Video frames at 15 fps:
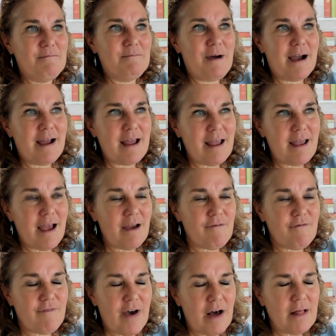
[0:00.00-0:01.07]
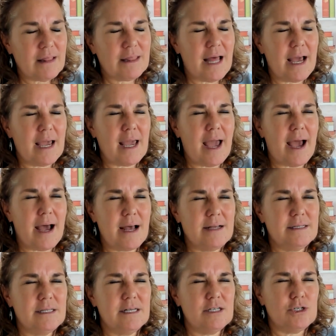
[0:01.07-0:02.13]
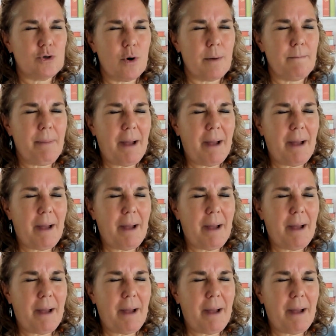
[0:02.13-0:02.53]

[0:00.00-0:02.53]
I felt like as the storm